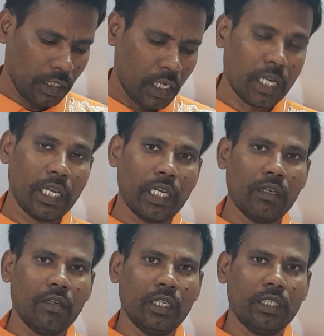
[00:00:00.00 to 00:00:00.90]

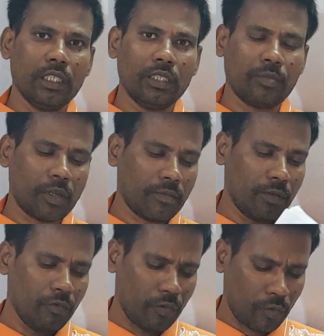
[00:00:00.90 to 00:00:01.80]
Again, in this
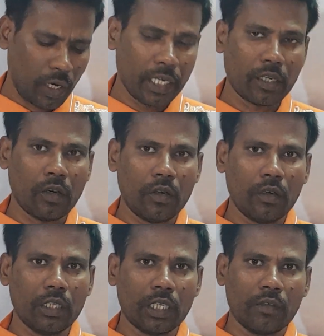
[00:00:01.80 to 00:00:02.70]
problem, write
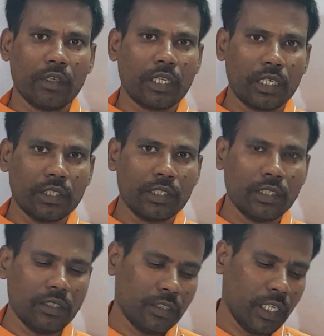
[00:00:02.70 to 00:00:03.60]
all the given
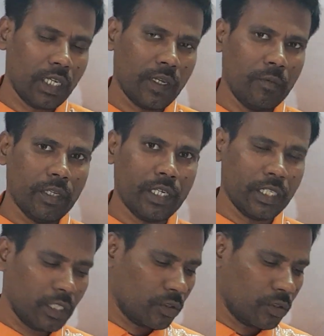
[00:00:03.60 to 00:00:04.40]
conditions, then I will be reading the